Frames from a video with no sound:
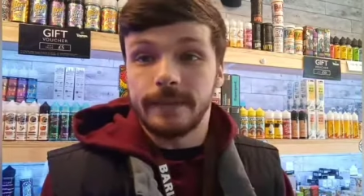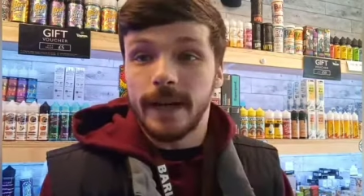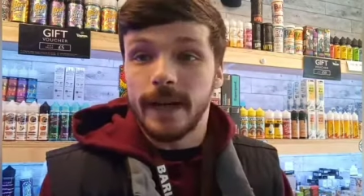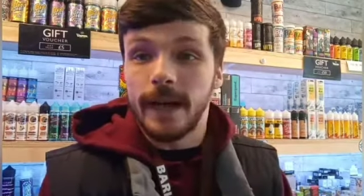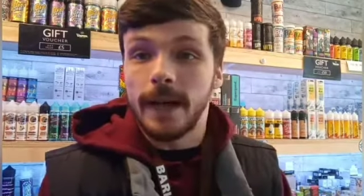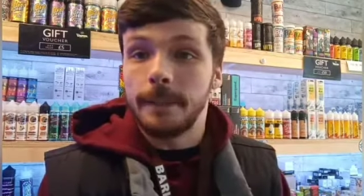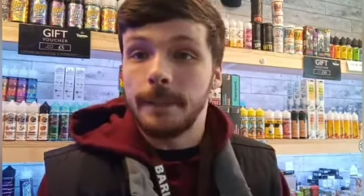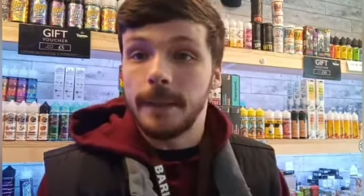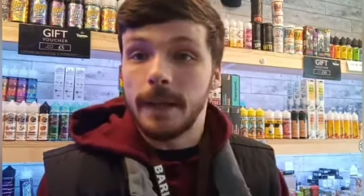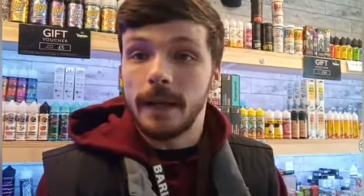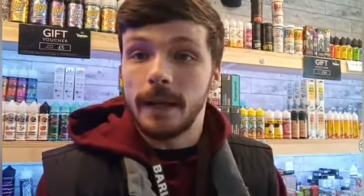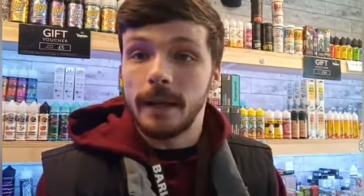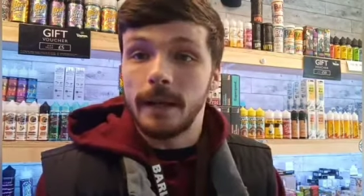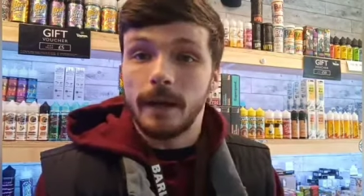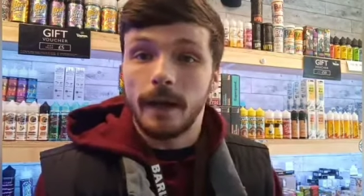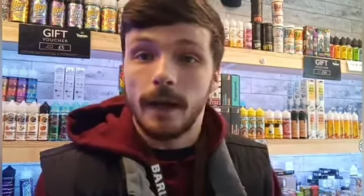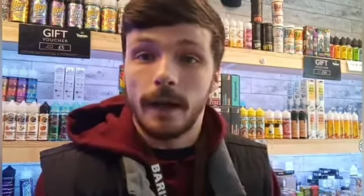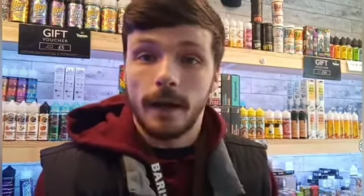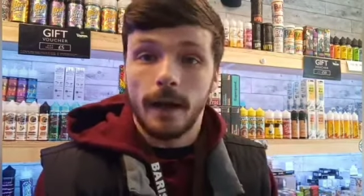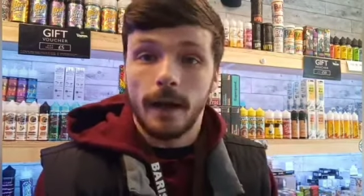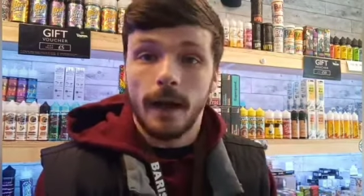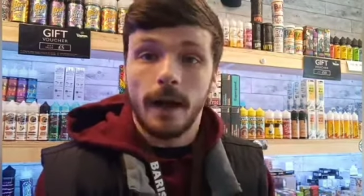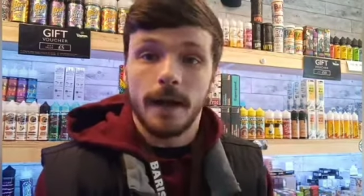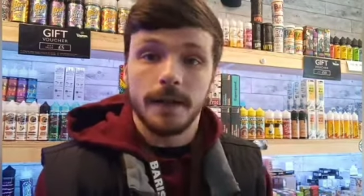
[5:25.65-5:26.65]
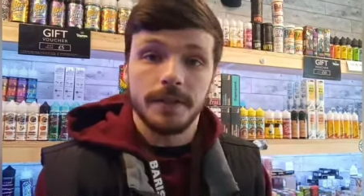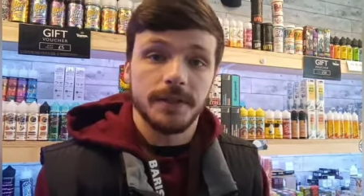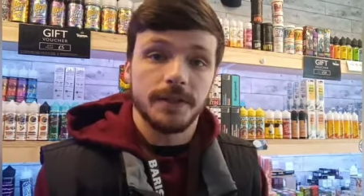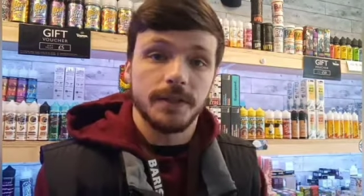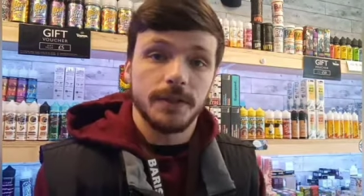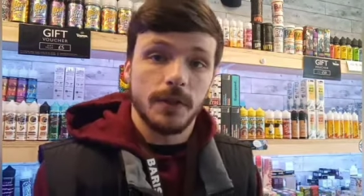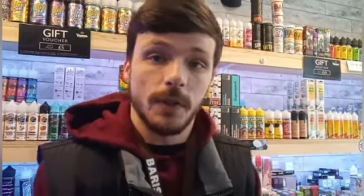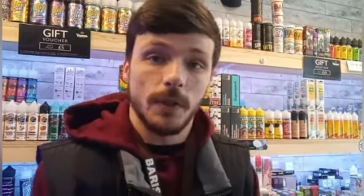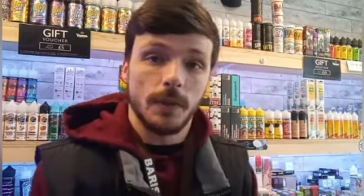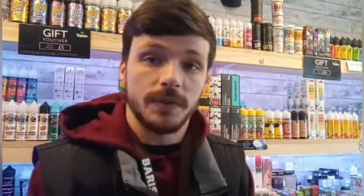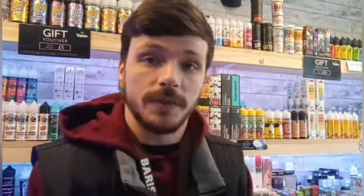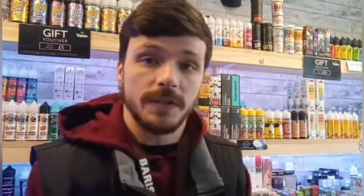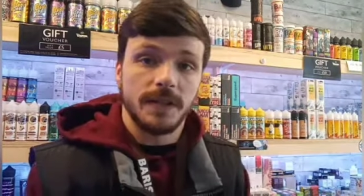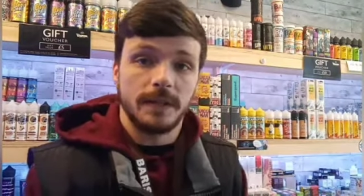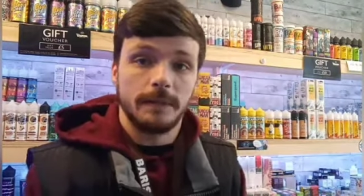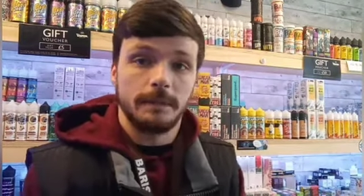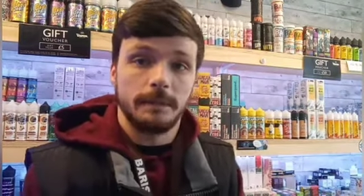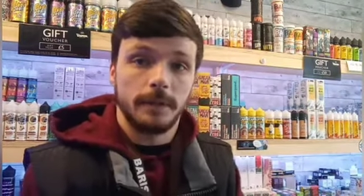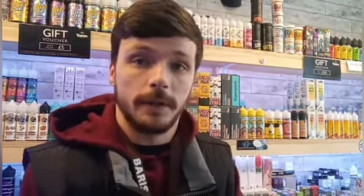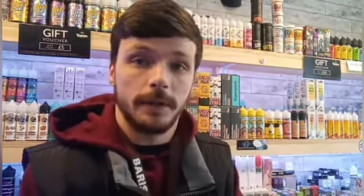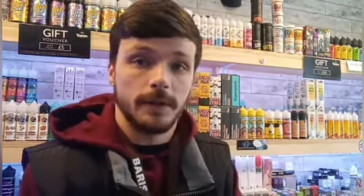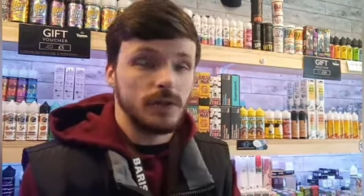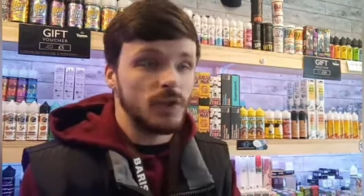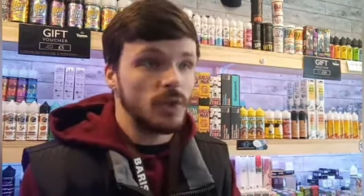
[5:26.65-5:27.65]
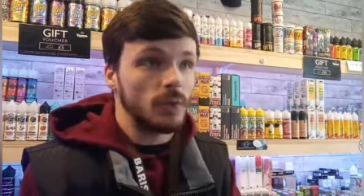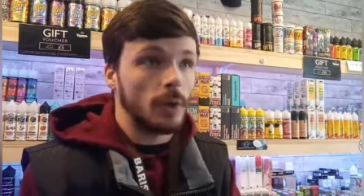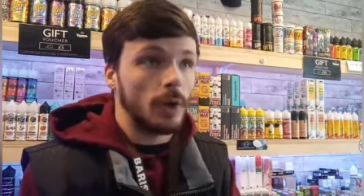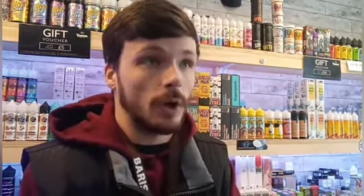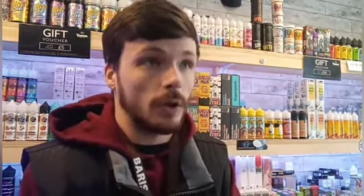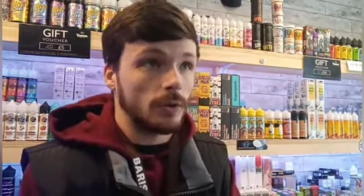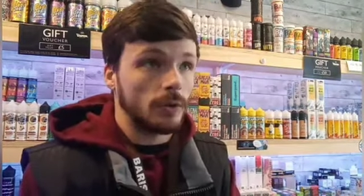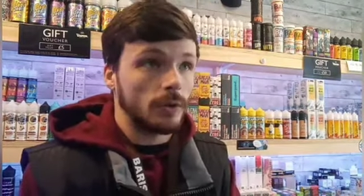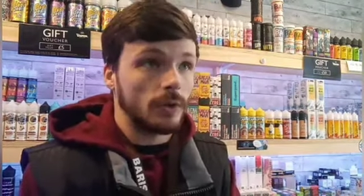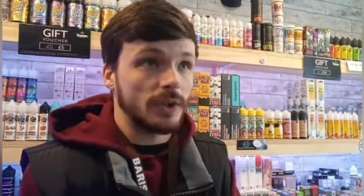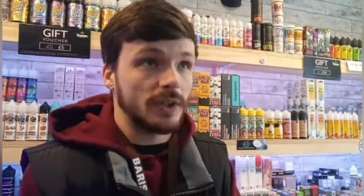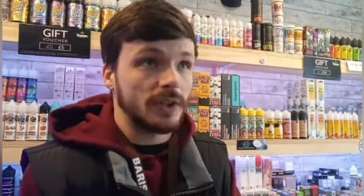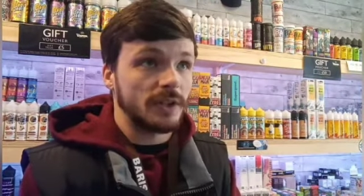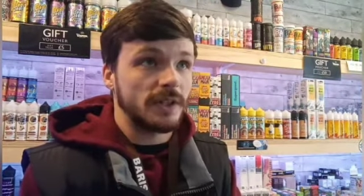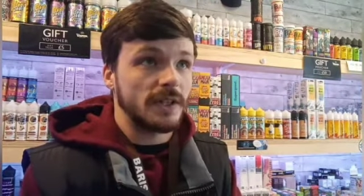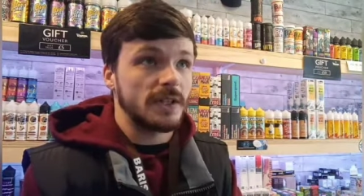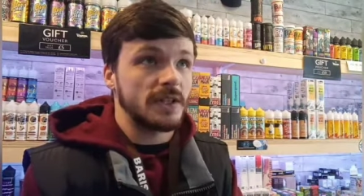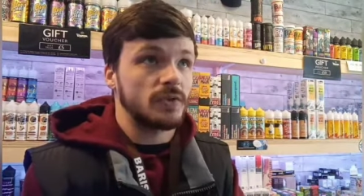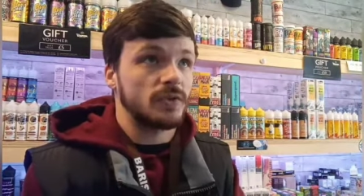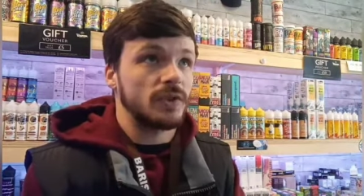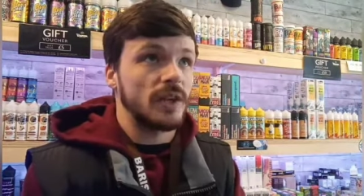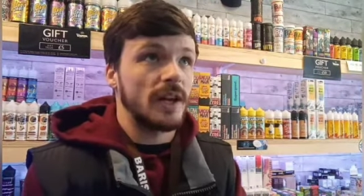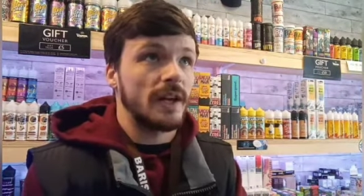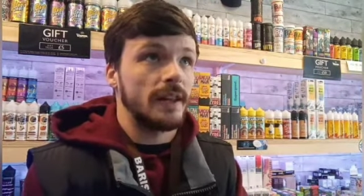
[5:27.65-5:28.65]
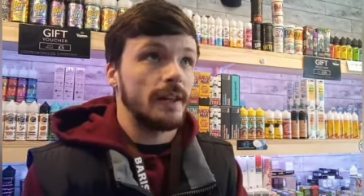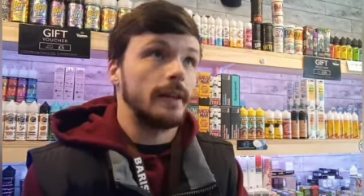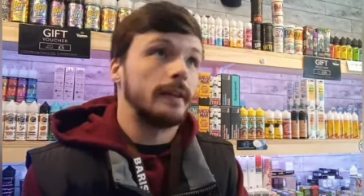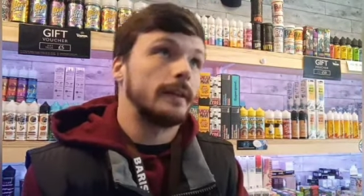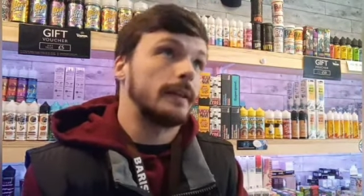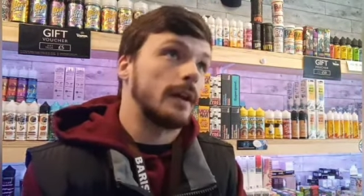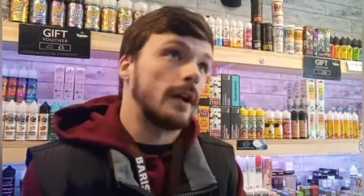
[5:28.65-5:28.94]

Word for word: I'm here in our Garston's store today because you are looking at this on either